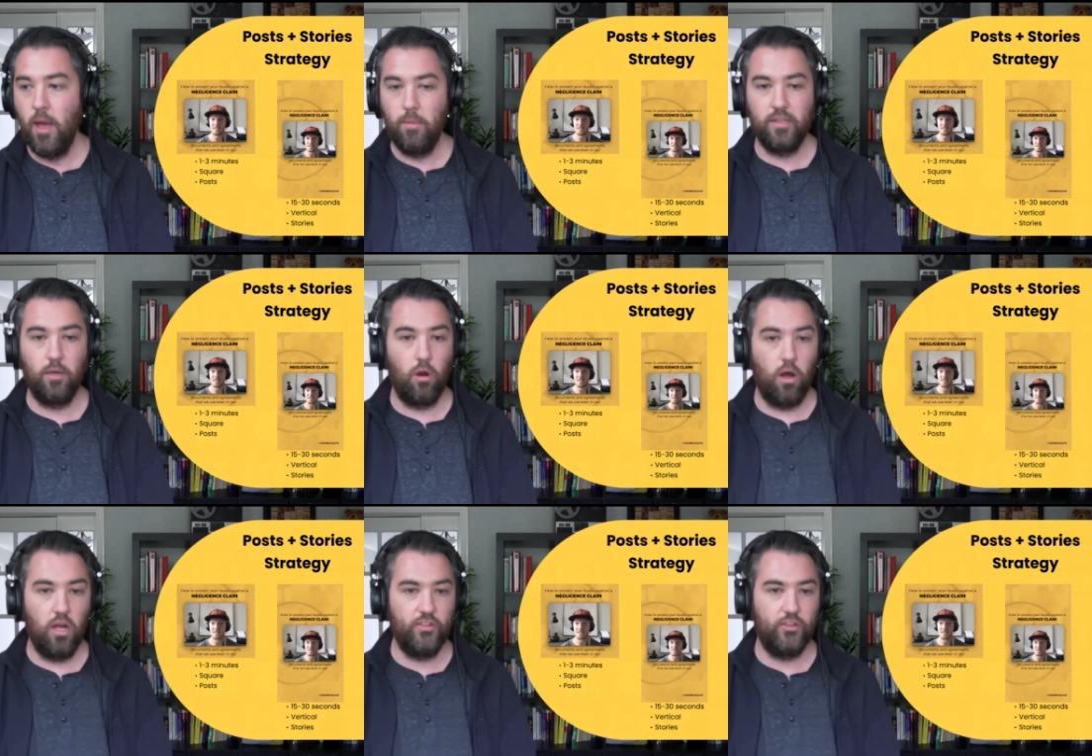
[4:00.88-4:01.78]
But then we're
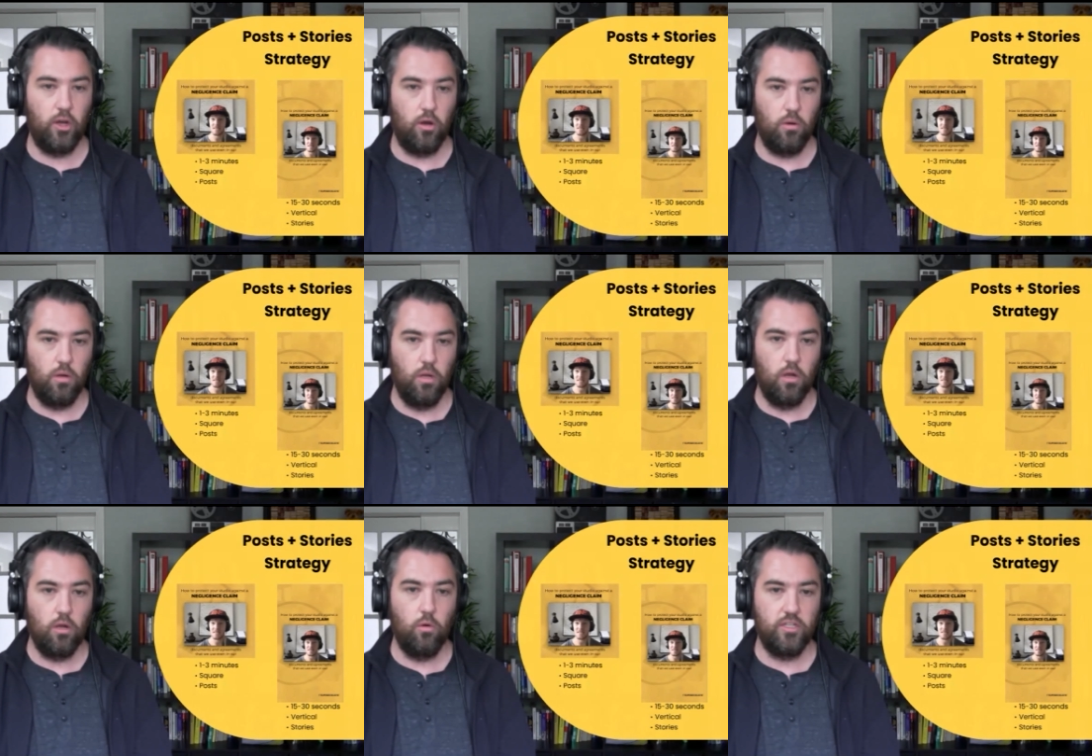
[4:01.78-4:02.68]
also
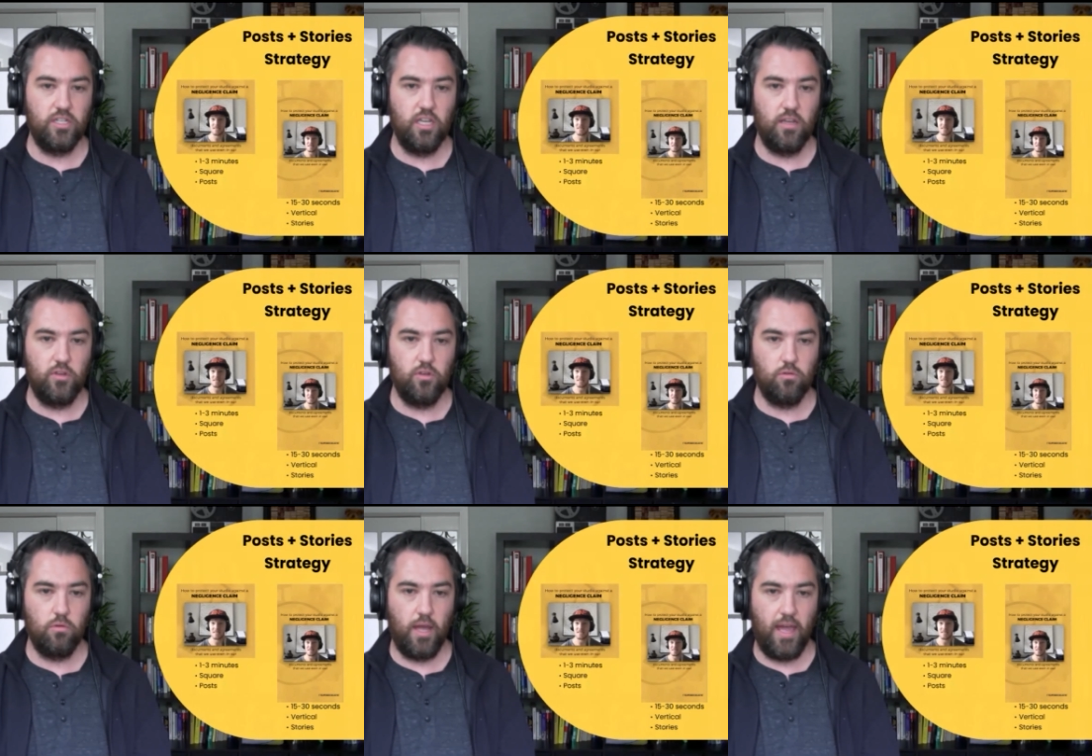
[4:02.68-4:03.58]
going to give
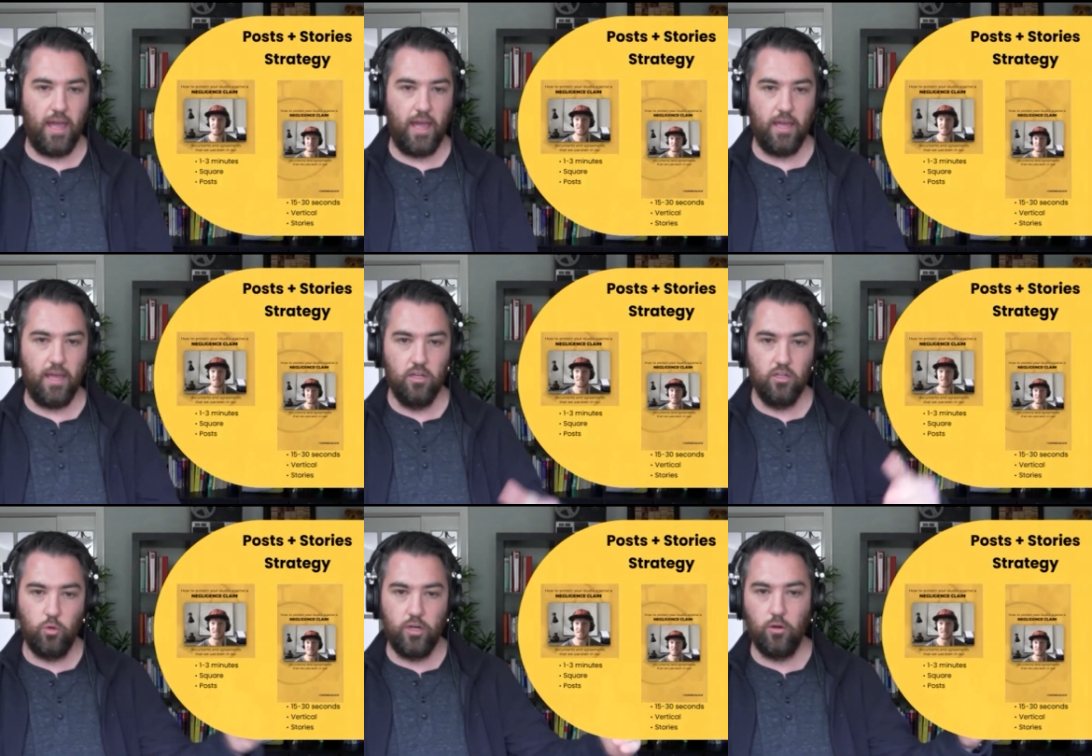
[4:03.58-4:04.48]
you a
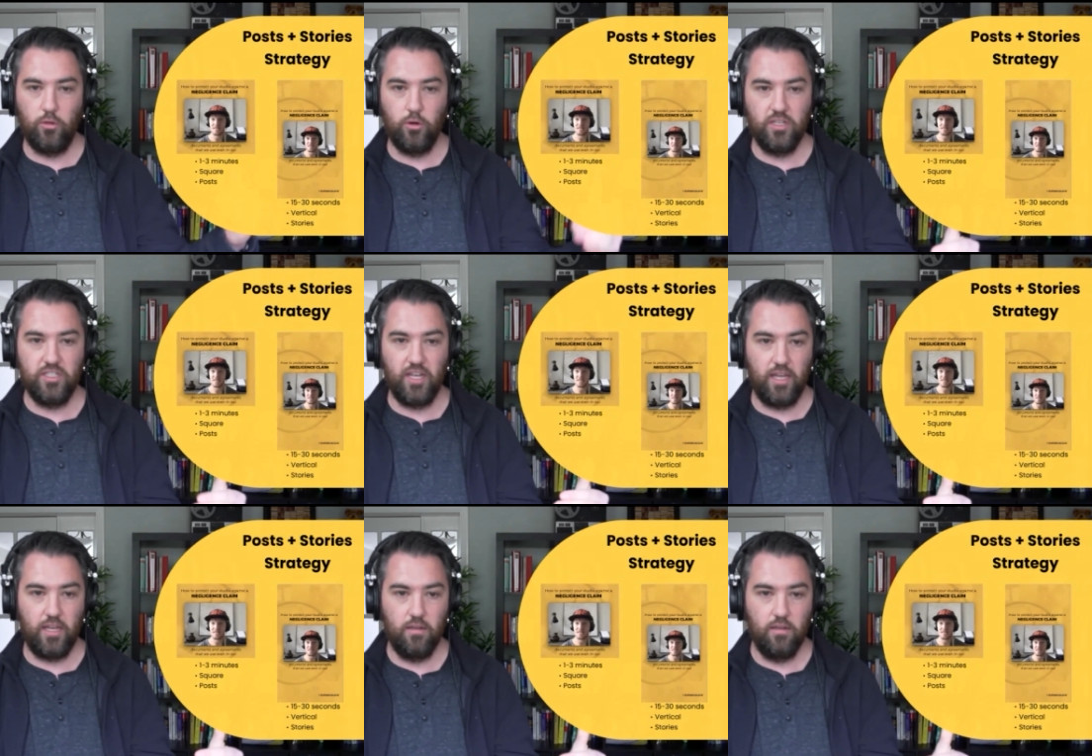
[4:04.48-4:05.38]
20 or 30
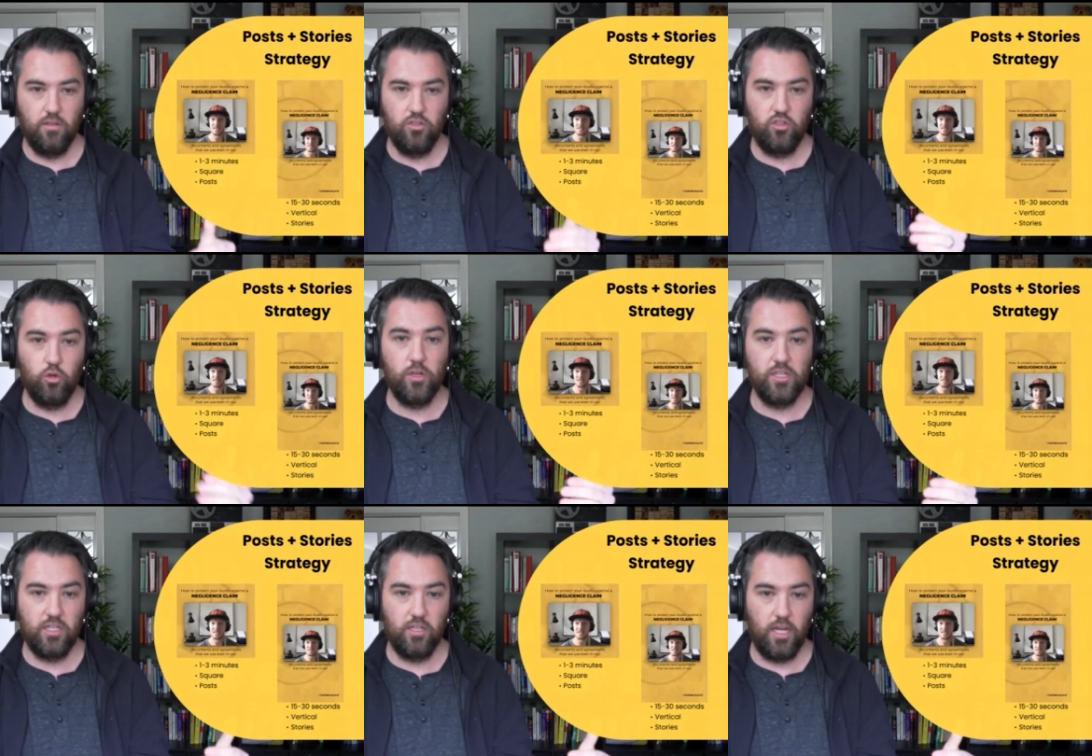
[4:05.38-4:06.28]
second stories
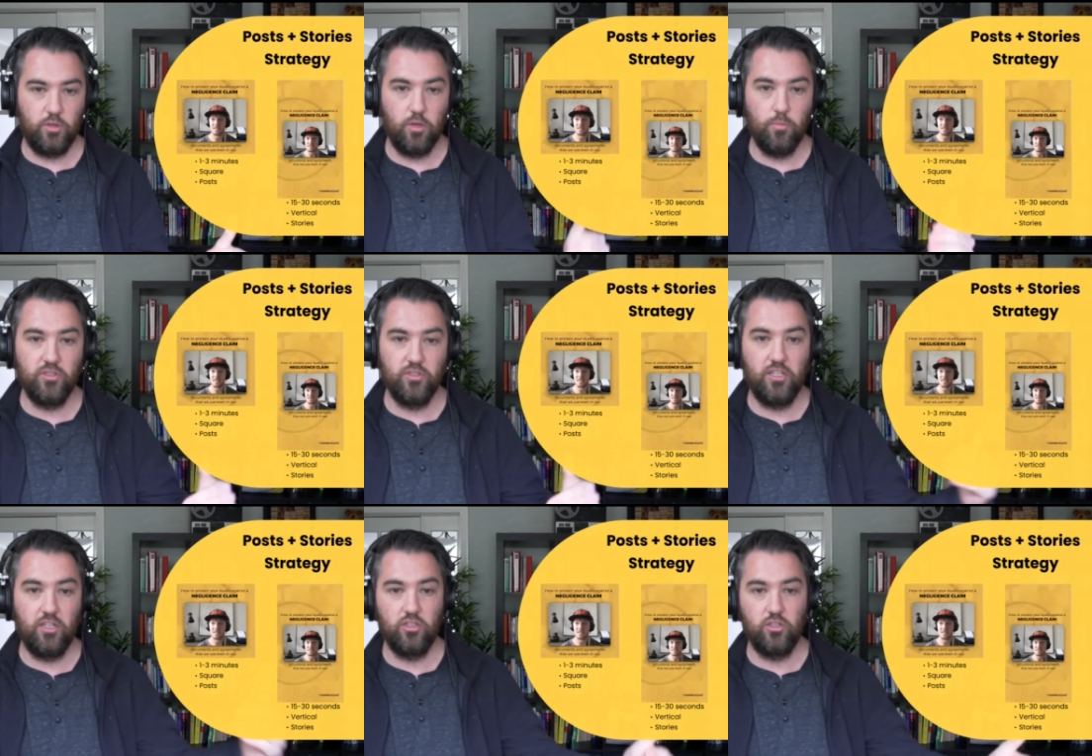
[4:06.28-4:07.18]
clip, so you can post that
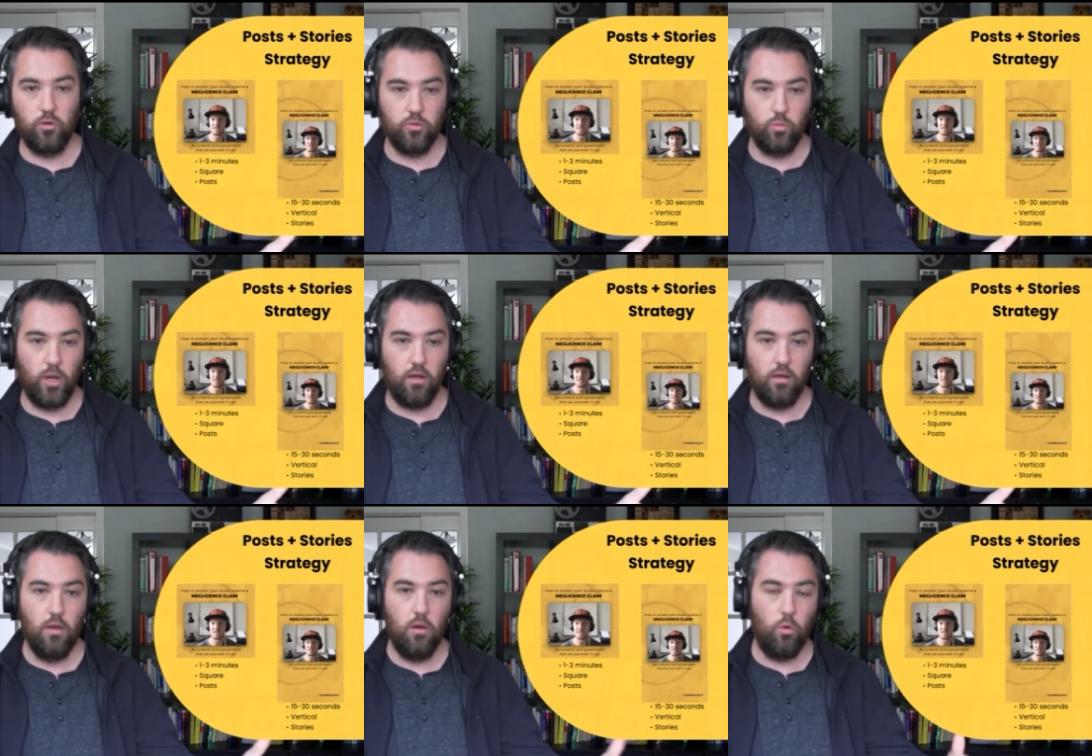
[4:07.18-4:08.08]
to your story as well.
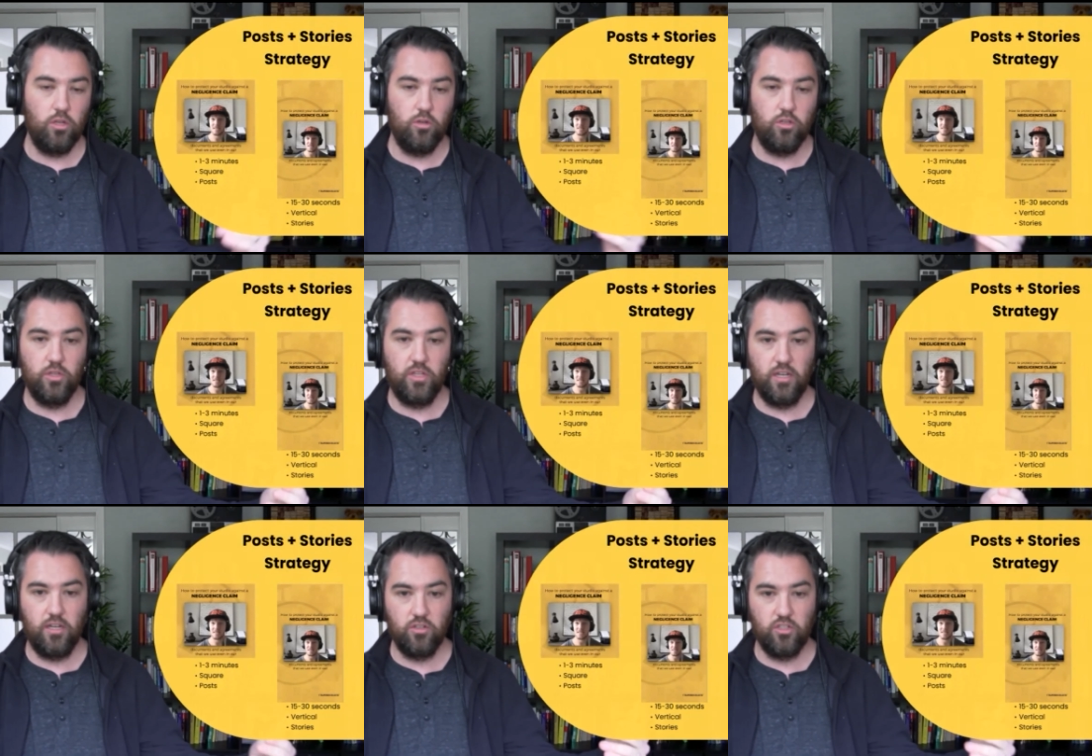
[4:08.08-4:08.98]
What do you do at the end
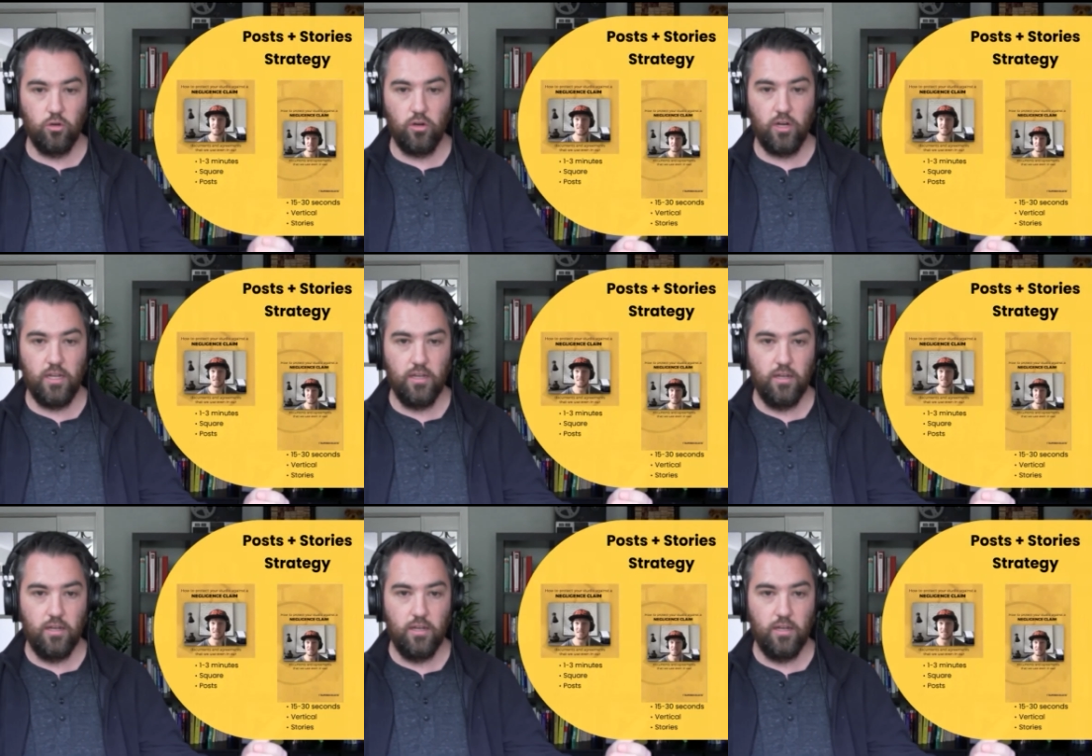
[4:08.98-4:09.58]
of your story?